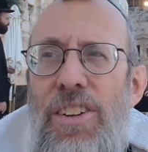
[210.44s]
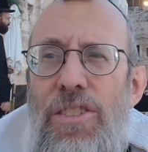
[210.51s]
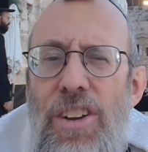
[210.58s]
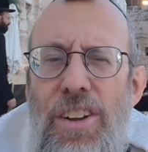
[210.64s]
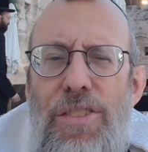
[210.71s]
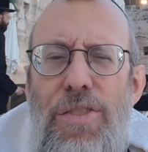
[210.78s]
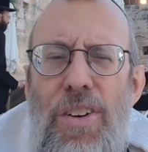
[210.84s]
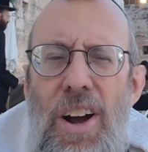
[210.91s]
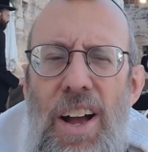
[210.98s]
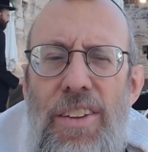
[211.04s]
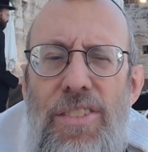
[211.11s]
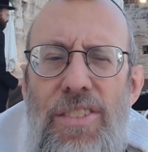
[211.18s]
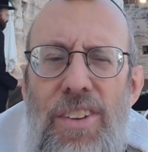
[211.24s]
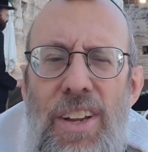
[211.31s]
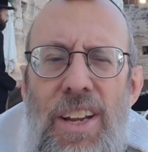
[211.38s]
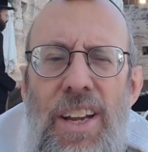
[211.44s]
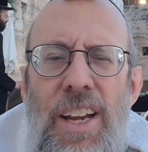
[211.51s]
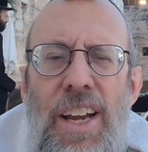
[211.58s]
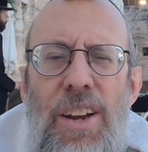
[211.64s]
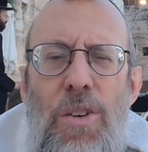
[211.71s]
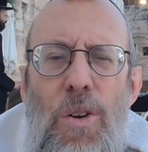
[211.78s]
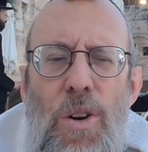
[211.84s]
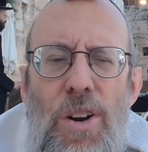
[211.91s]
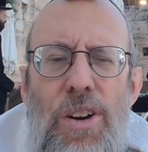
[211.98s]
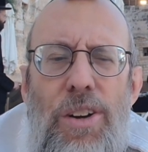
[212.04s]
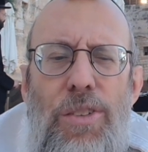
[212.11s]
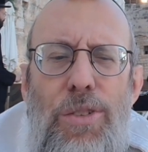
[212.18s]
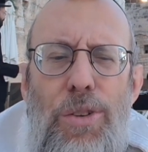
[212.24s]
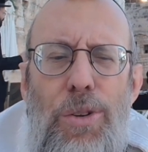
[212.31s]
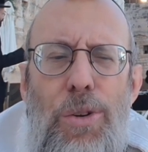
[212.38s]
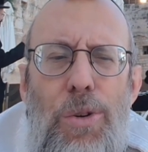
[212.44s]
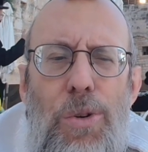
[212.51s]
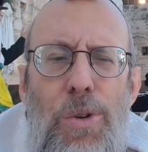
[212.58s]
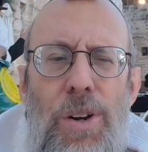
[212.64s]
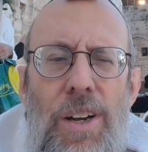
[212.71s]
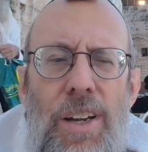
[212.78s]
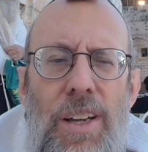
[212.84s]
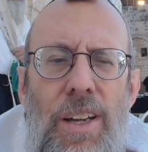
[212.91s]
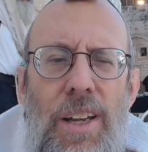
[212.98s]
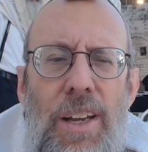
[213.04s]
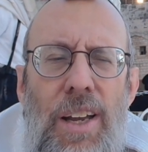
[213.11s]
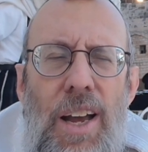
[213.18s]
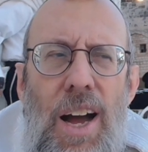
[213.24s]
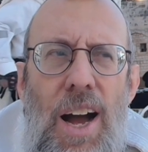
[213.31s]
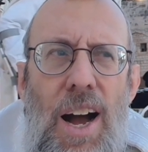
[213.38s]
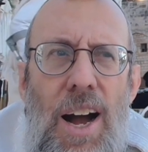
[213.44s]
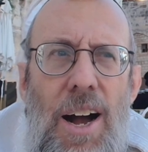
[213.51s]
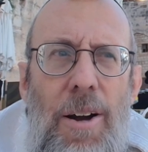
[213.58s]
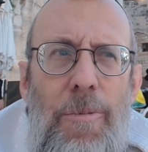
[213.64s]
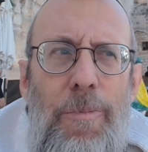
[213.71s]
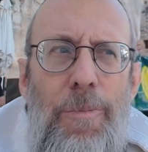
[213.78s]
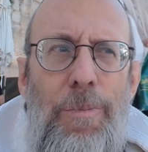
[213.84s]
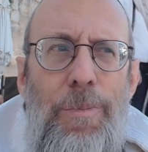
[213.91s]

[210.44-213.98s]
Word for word: just for us, in order to, um,